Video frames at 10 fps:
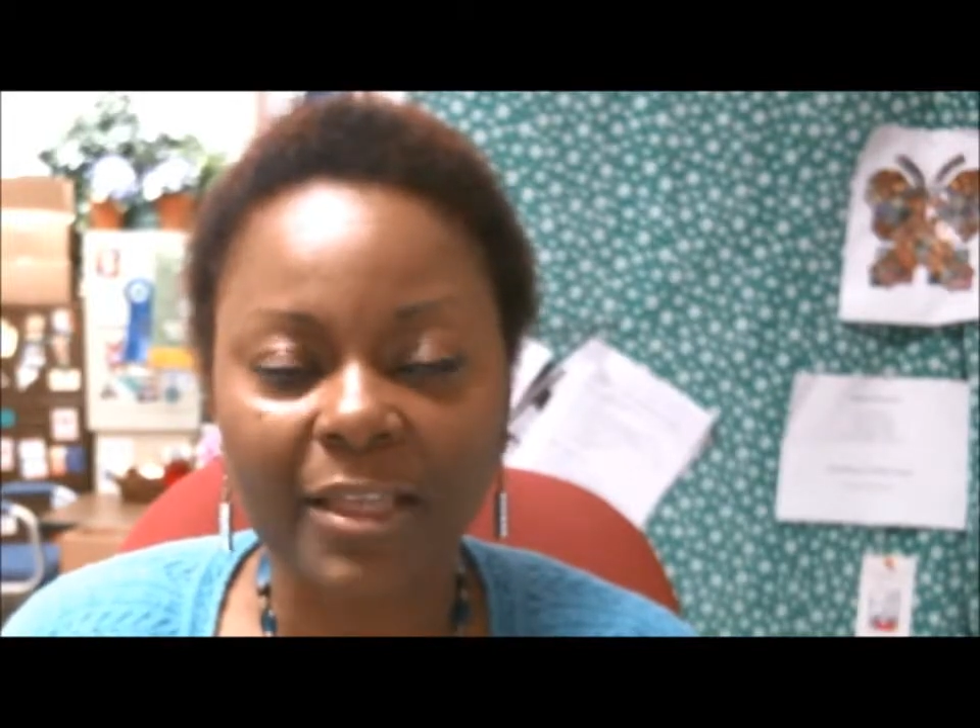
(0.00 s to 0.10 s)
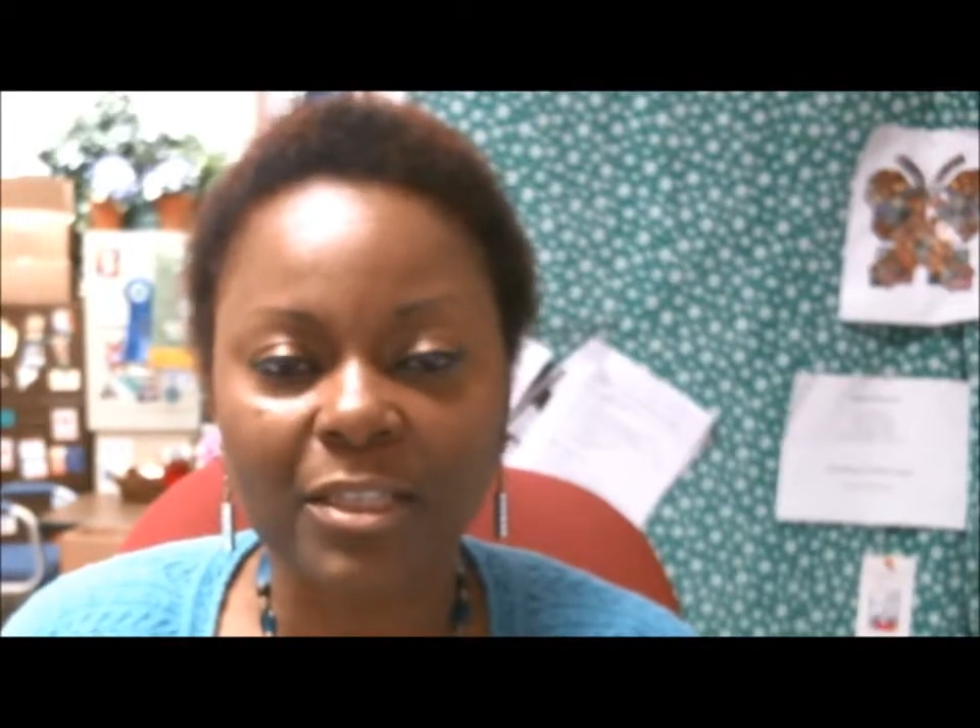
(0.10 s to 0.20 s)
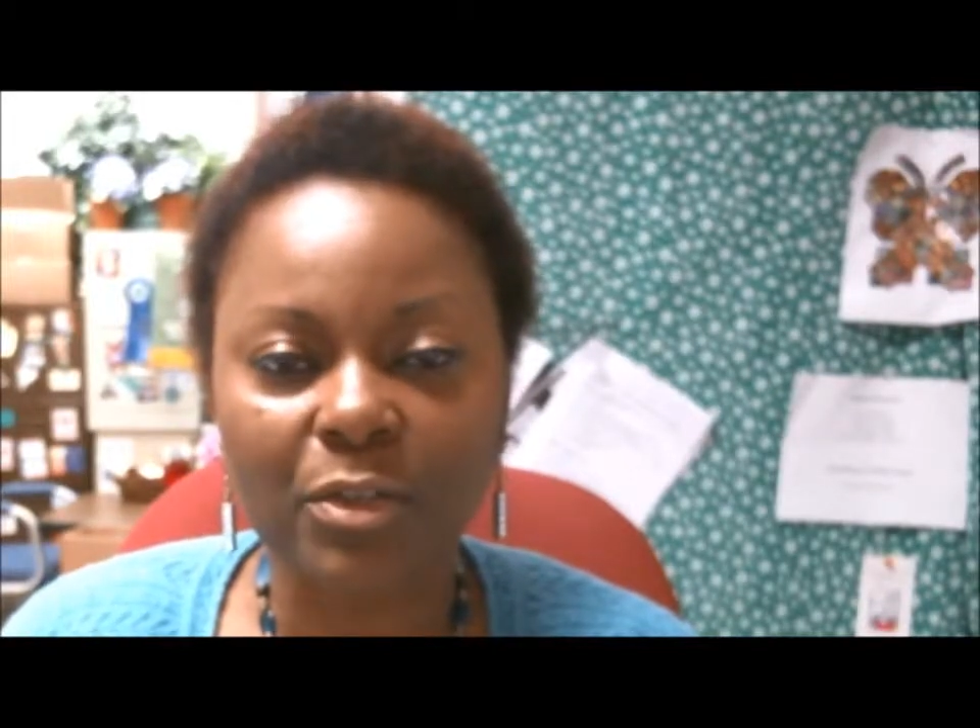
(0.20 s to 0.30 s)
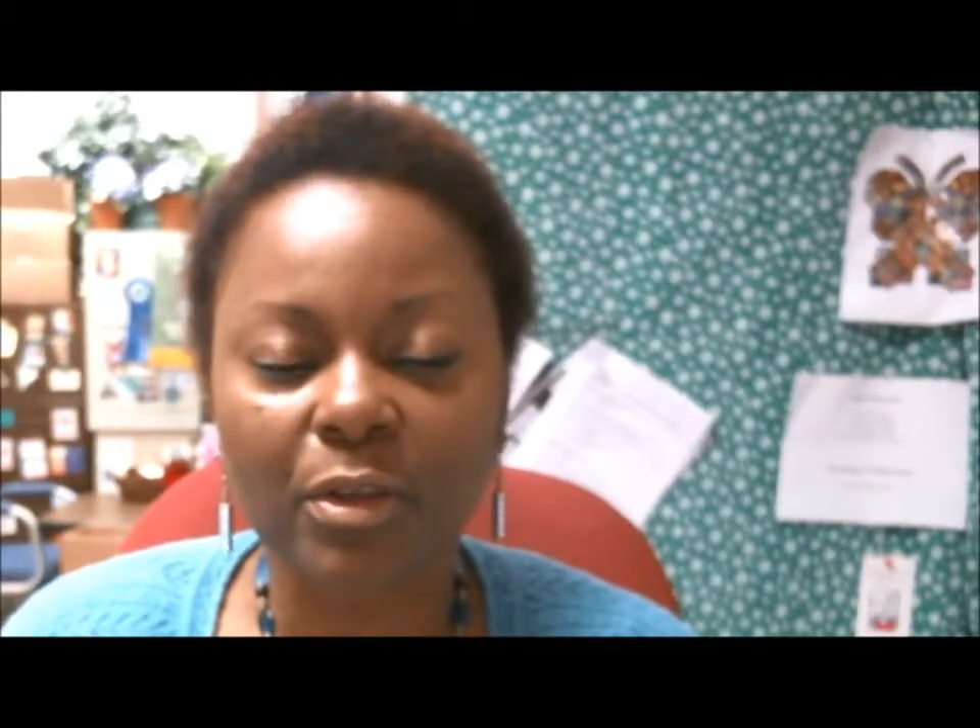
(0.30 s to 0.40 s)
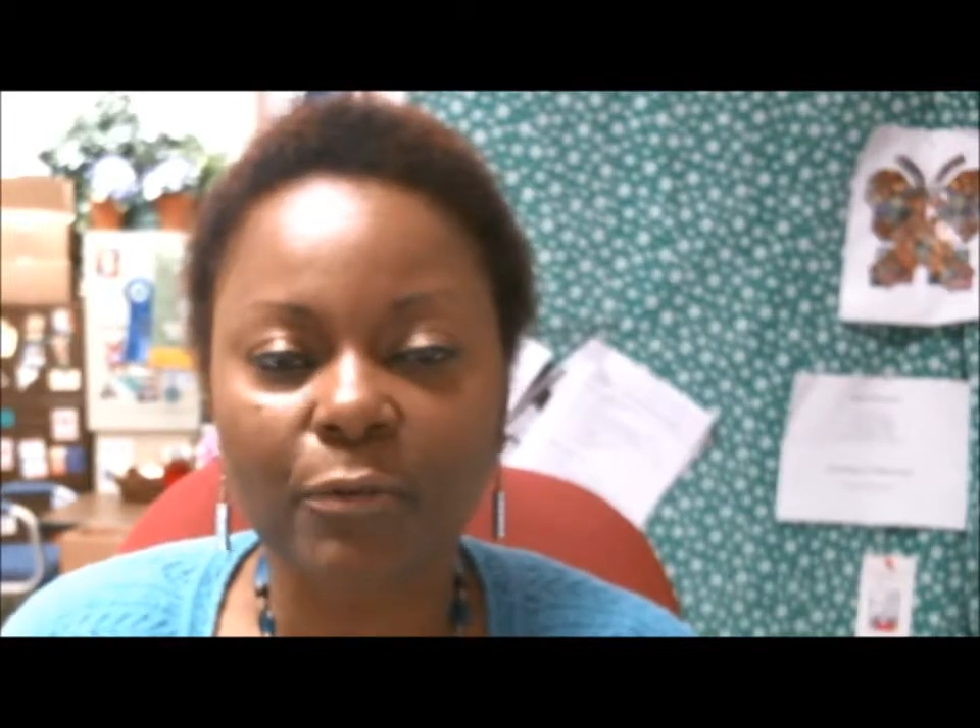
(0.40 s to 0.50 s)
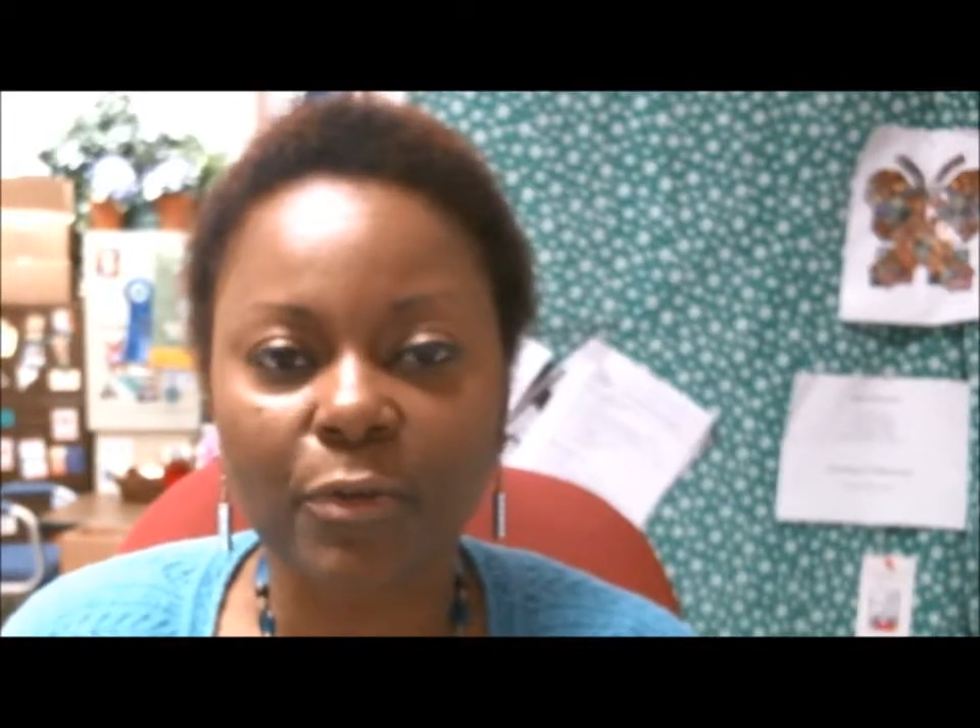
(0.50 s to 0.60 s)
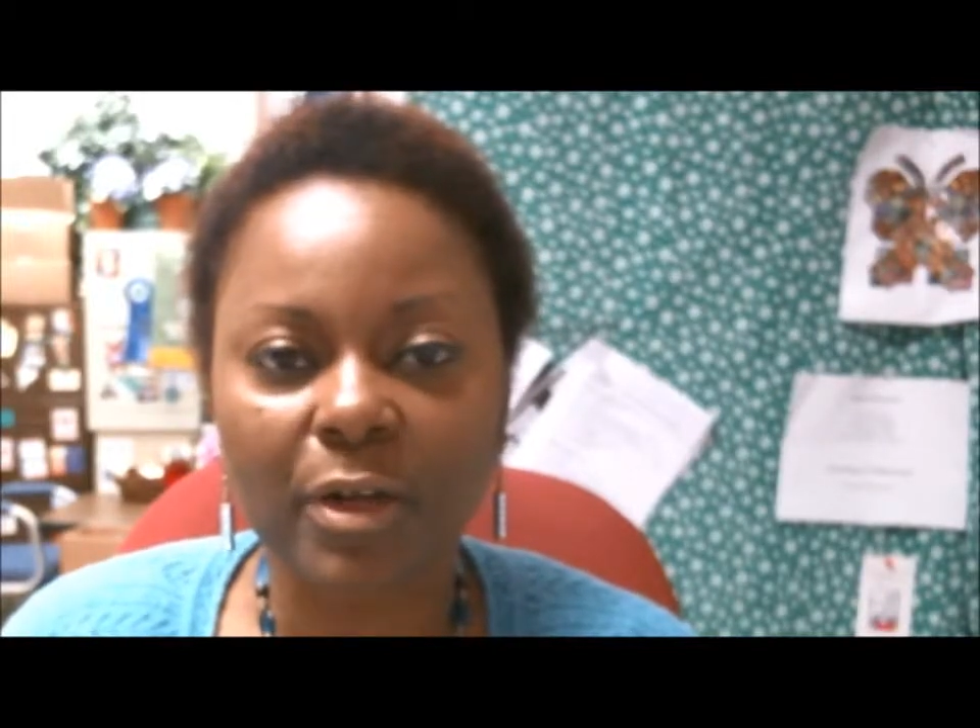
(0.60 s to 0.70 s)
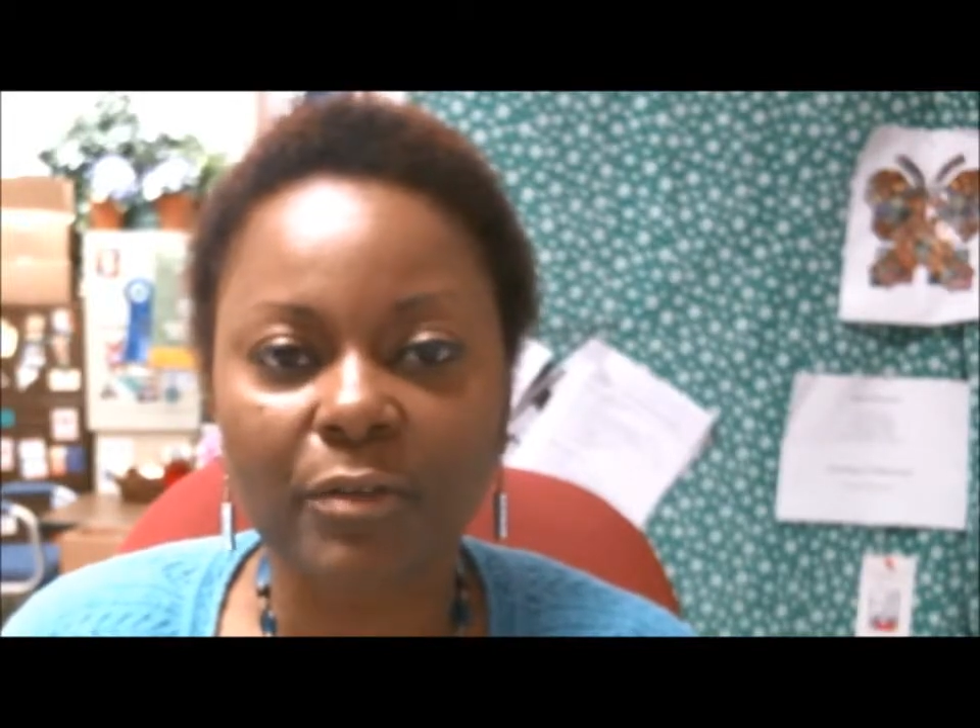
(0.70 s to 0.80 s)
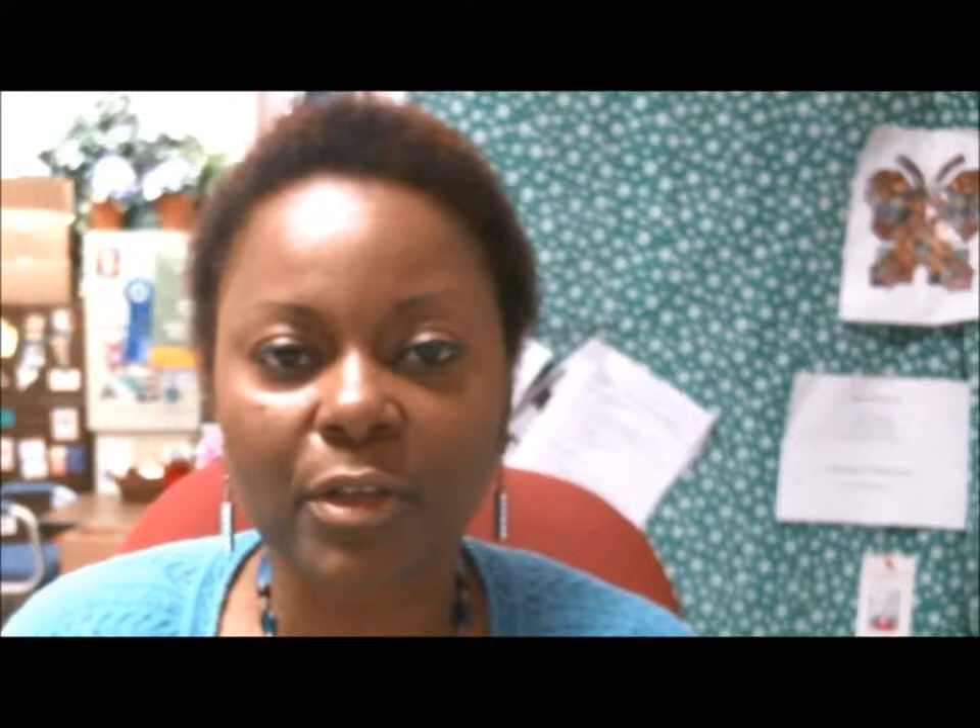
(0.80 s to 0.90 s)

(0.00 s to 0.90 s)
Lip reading: that's on the front of